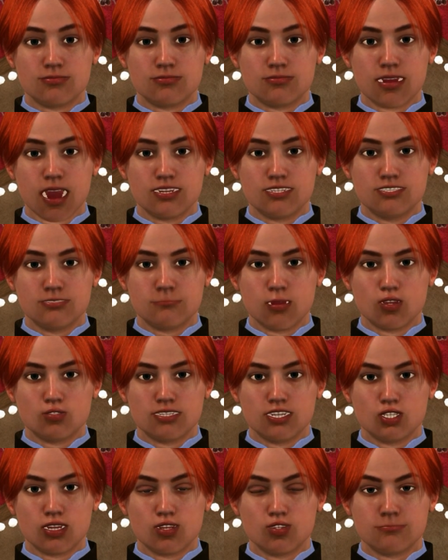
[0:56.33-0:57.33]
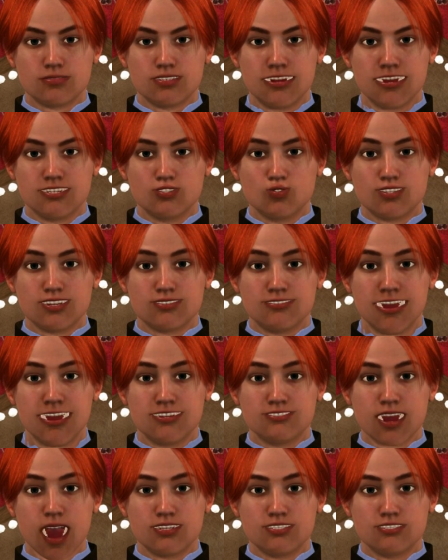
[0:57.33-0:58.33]
I spoke German as well
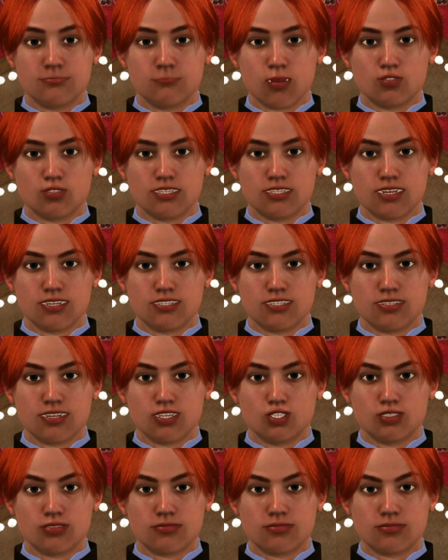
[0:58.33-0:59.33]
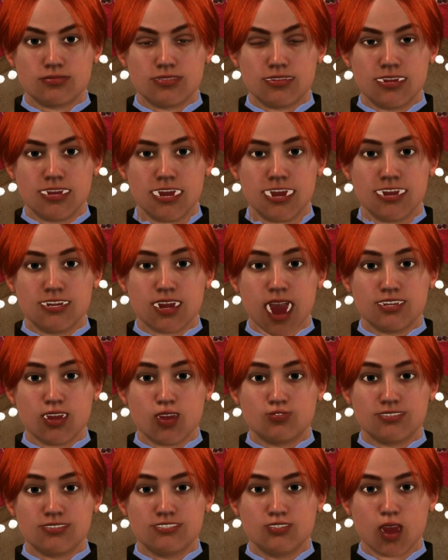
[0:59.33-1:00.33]
as I spoke English, and I
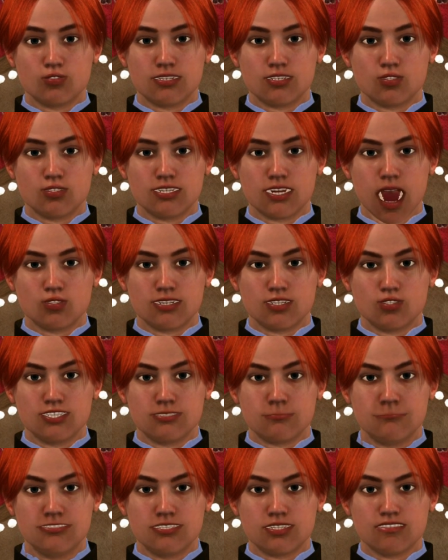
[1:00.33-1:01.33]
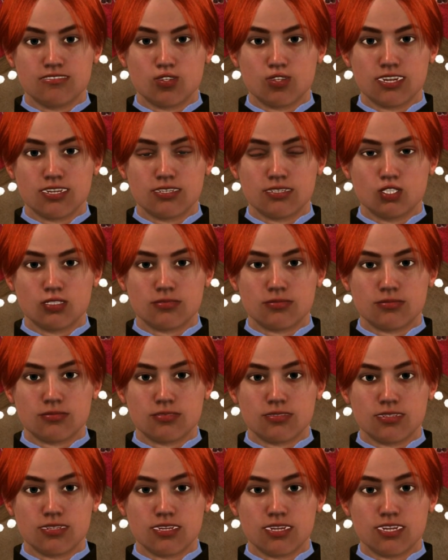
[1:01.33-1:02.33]
also knew how to speak French,
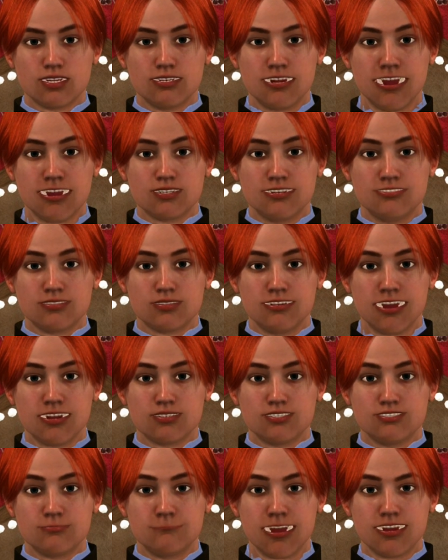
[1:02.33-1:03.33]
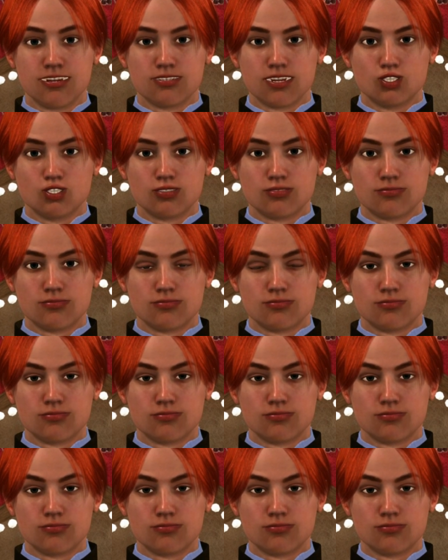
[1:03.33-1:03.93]
Italian and Spanish.